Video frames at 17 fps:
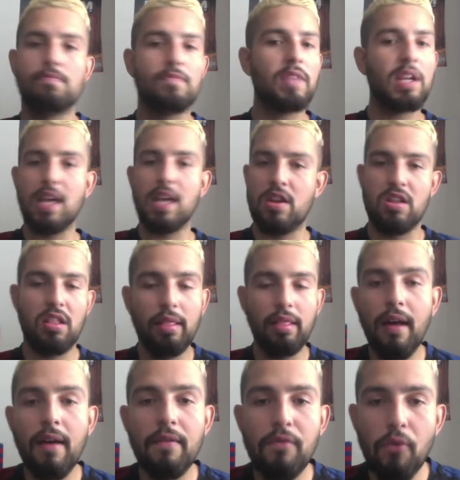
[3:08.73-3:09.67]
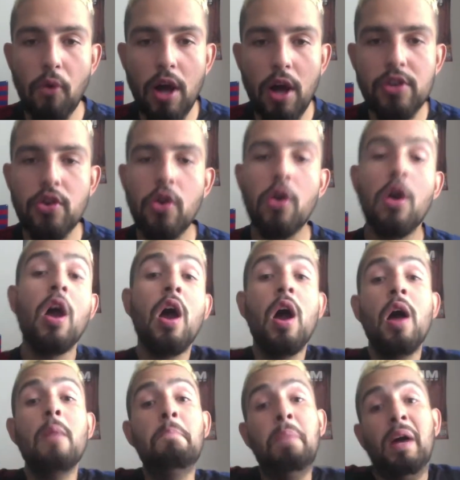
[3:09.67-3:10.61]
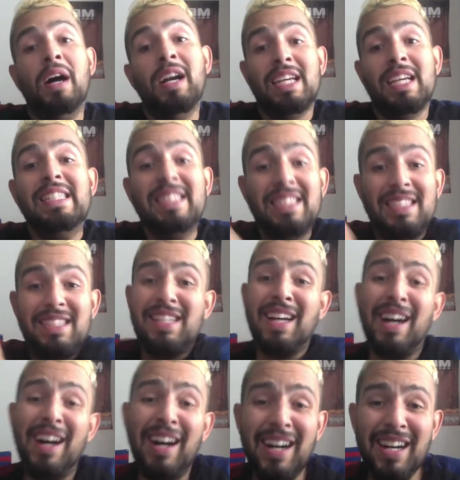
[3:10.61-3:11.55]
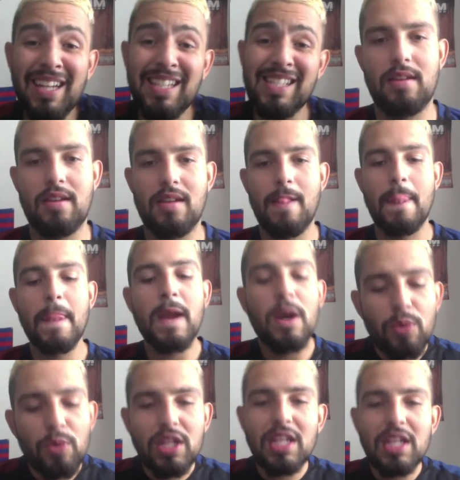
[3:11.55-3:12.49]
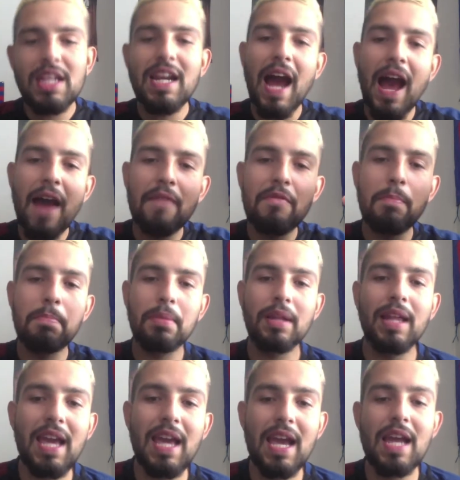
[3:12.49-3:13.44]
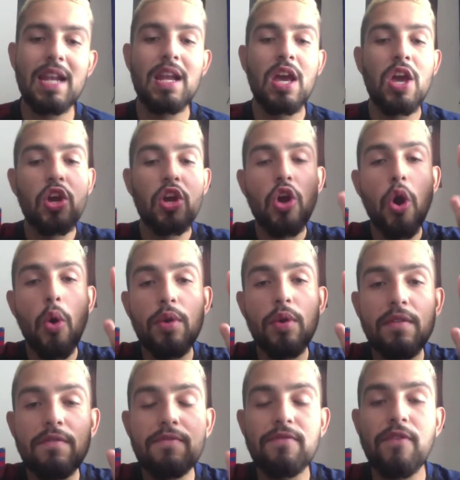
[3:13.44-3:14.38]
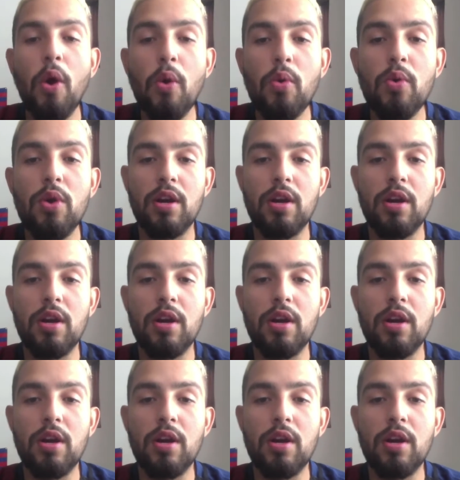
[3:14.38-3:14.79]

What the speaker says: Again, love Wando. But he's done. We need to have a plan going forward